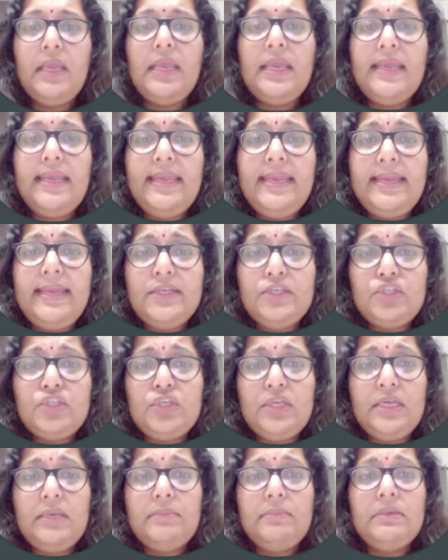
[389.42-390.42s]
Each
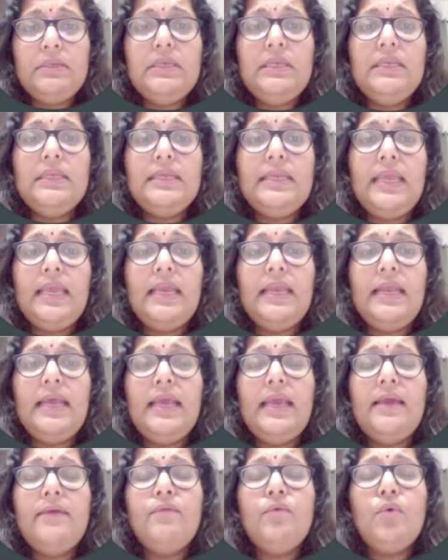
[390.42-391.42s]
table can
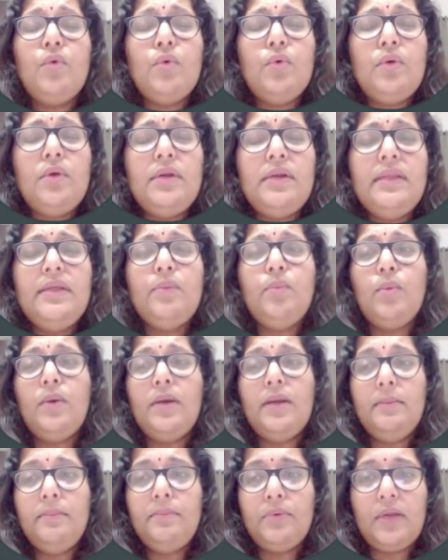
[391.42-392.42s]
have only
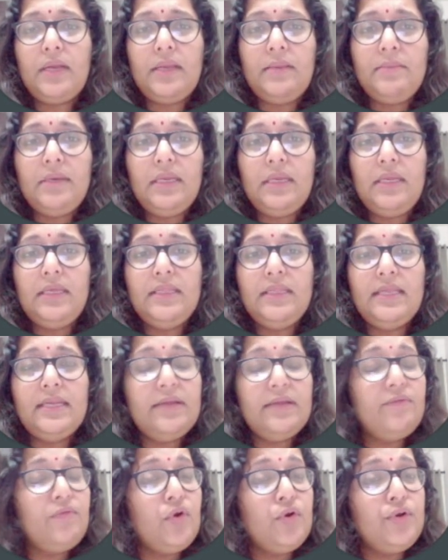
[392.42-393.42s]
one primary key that
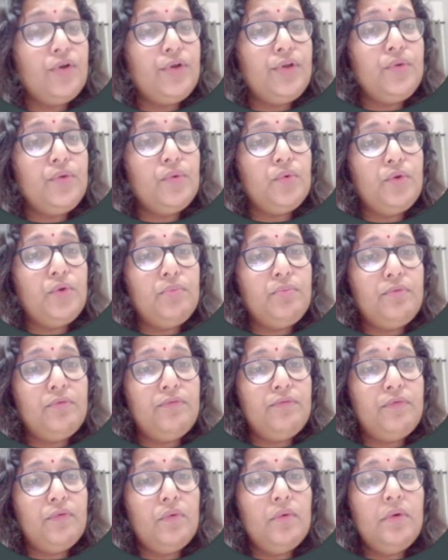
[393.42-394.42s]
I've already told you
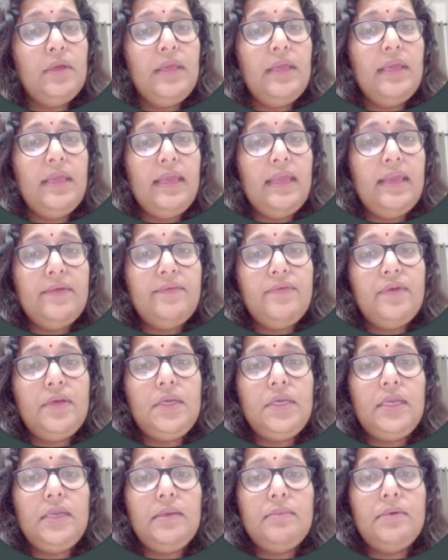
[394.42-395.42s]
before.
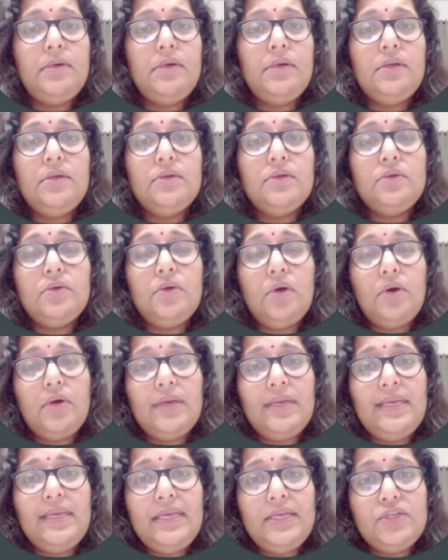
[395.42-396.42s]
Every table
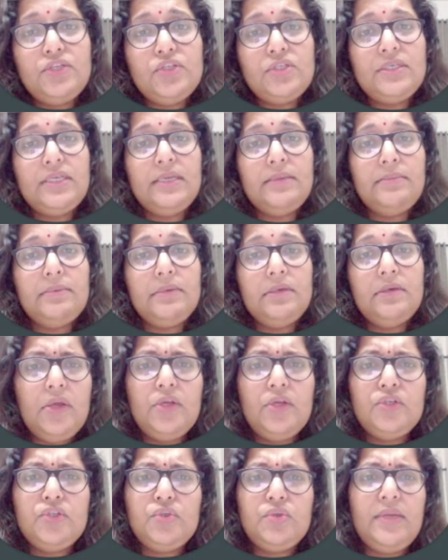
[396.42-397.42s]
or each table
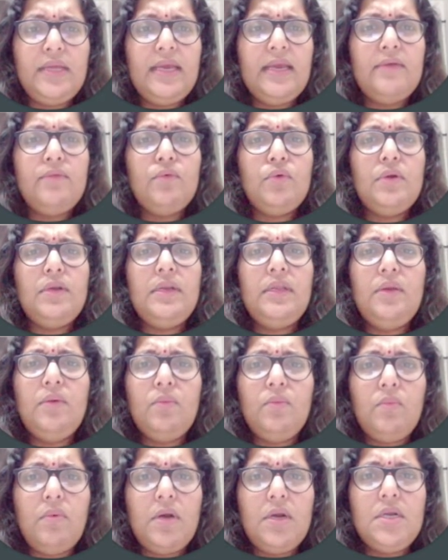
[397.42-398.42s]
should have only
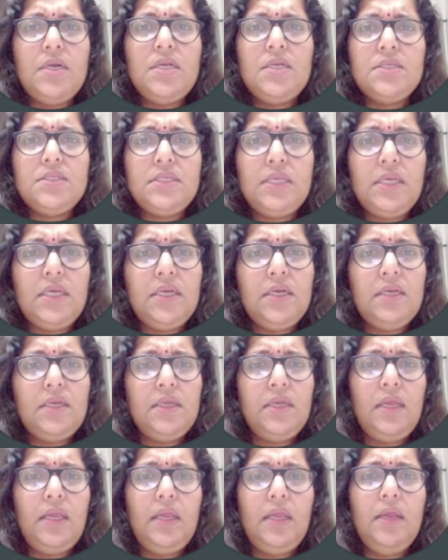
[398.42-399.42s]
one single
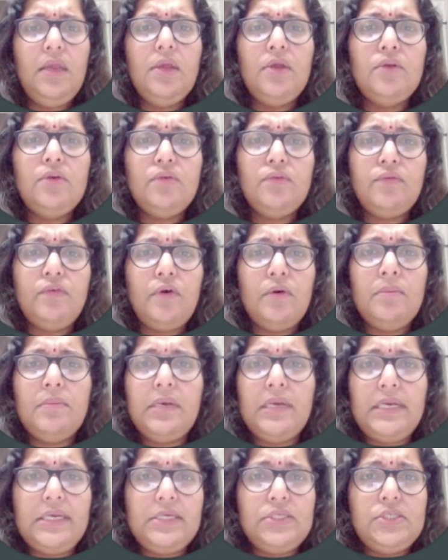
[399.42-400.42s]
key to form
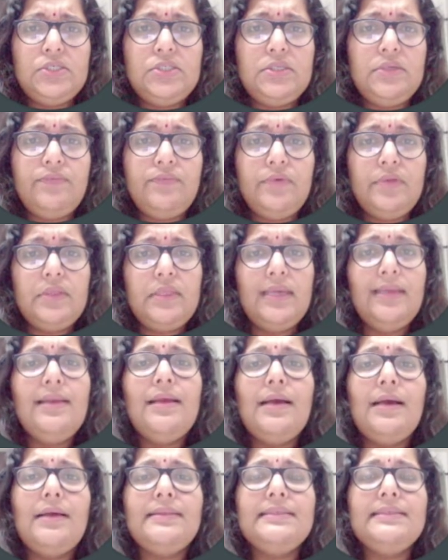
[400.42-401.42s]
relationship with that
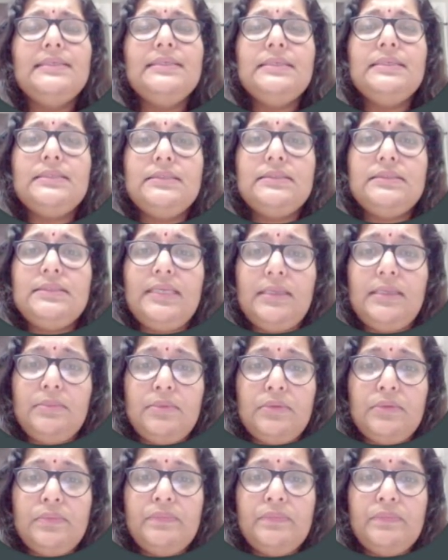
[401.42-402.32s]
other table.